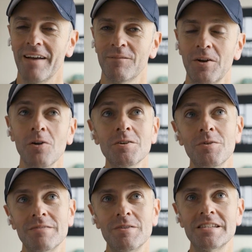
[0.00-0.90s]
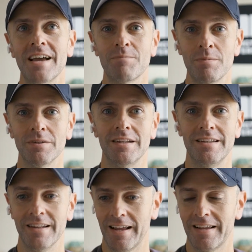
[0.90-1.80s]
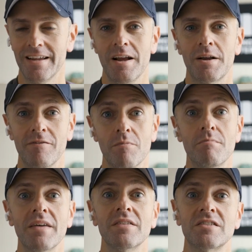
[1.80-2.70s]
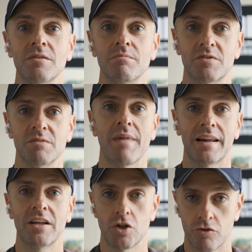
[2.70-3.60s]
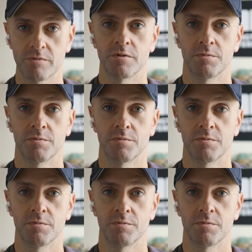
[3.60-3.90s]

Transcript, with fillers: but also we, we set people in like give them methods to, to manage the christmas